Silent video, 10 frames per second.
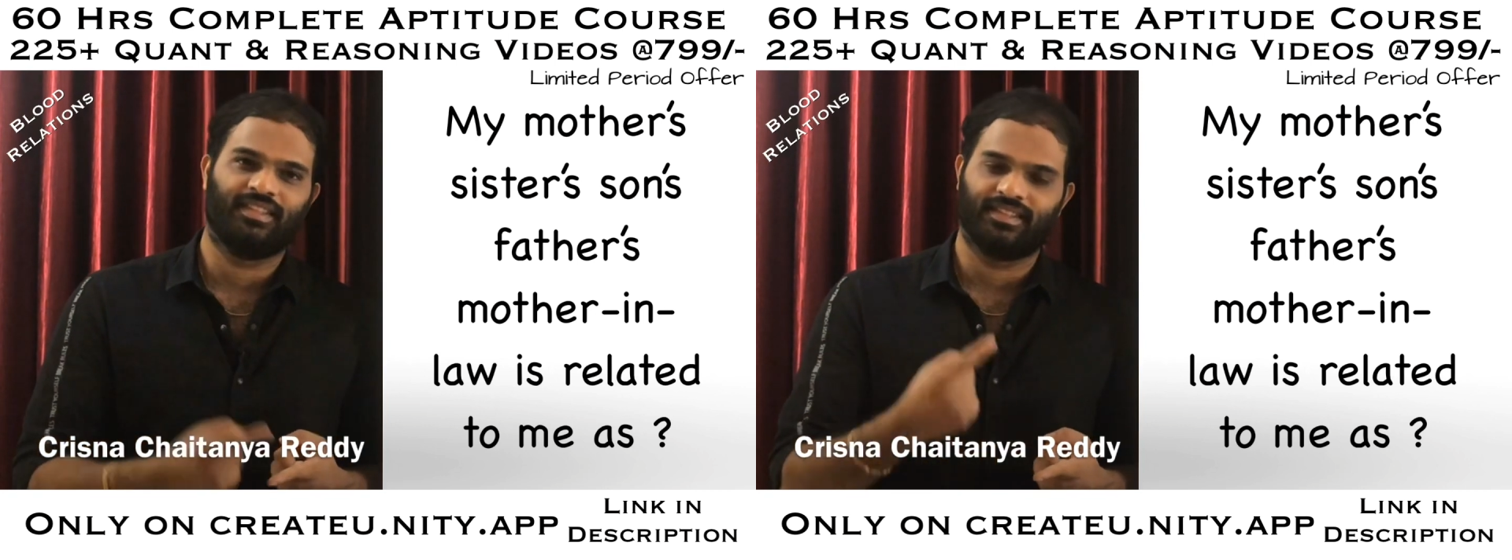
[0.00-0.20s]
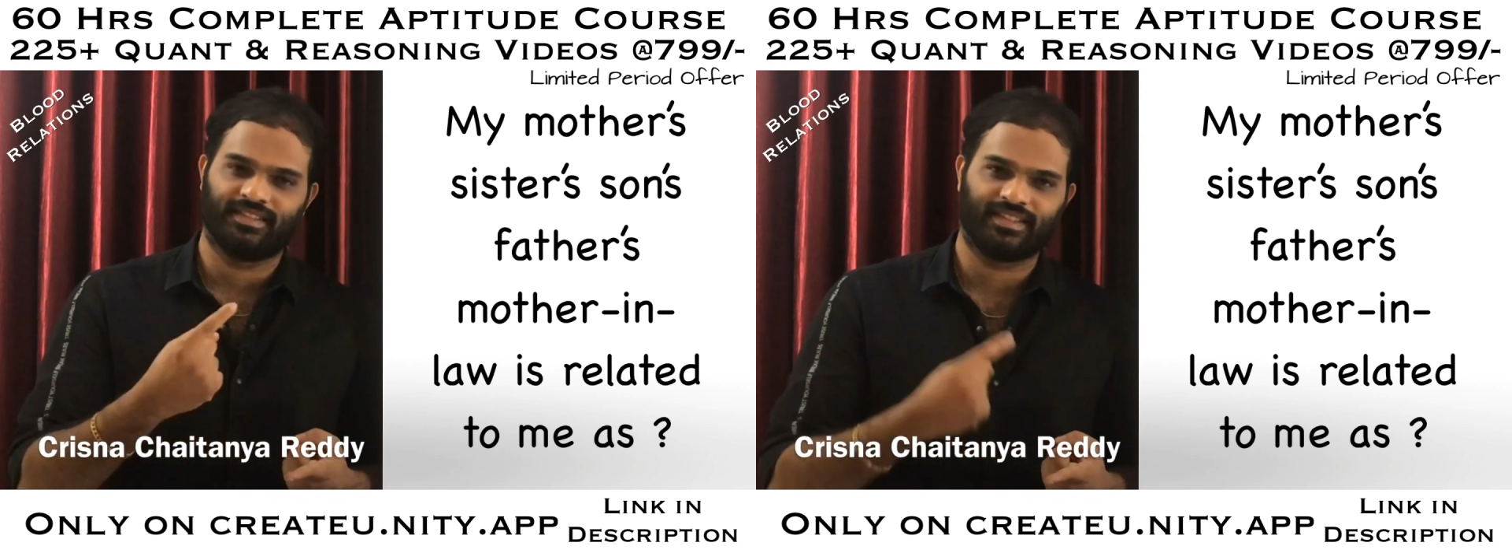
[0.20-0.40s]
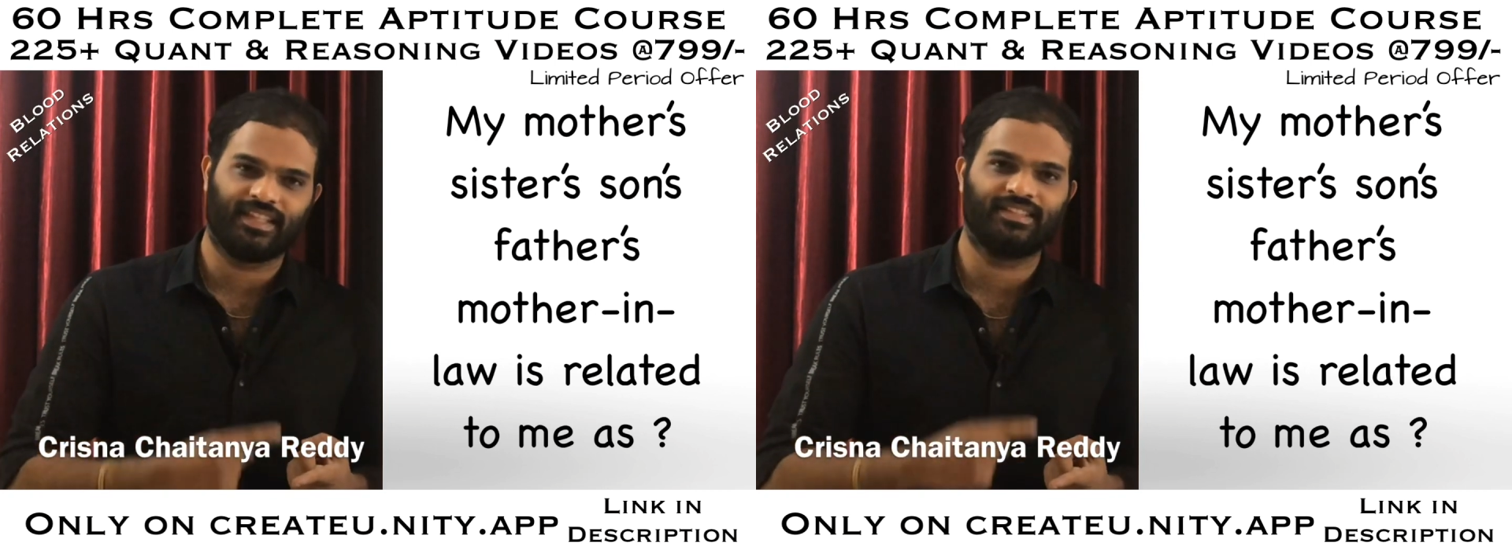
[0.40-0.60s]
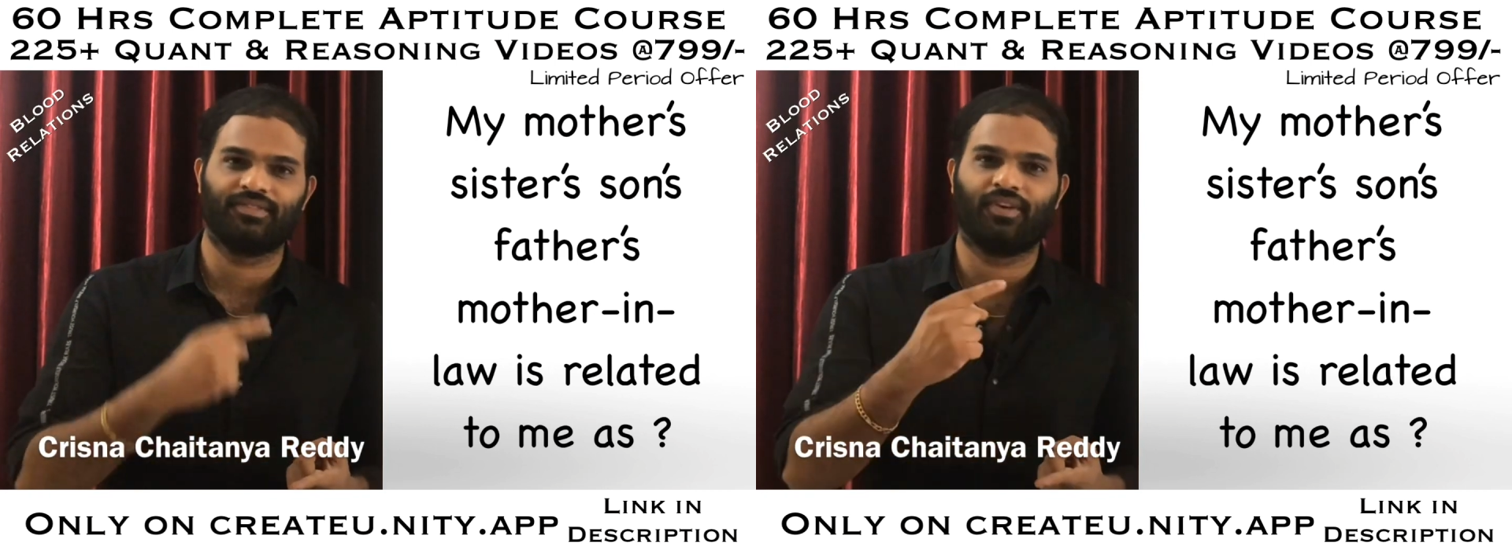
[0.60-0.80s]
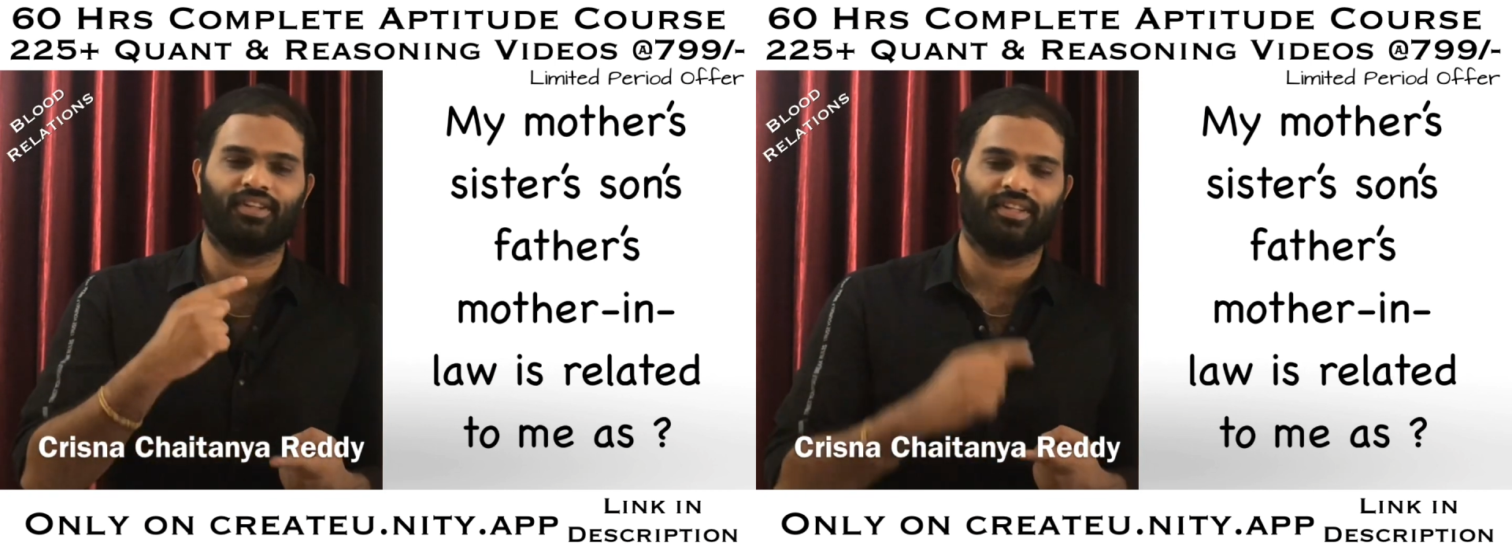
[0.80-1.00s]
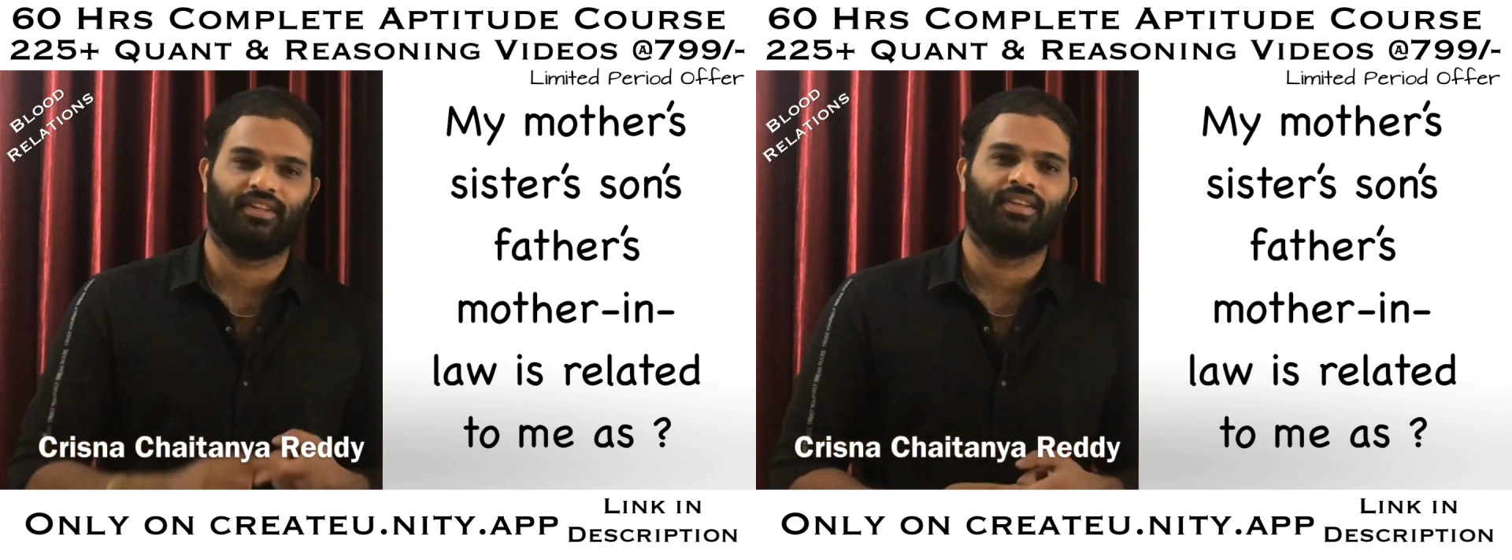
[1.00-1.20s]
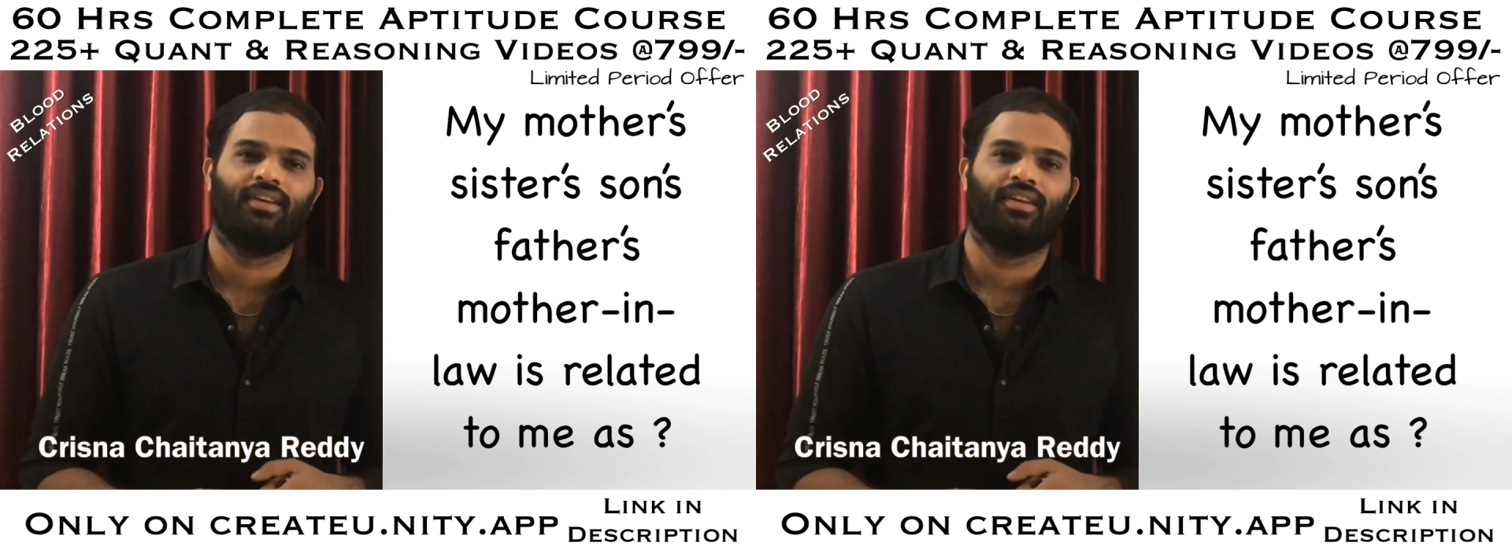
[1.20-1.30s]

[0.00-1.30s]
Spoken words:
son's father.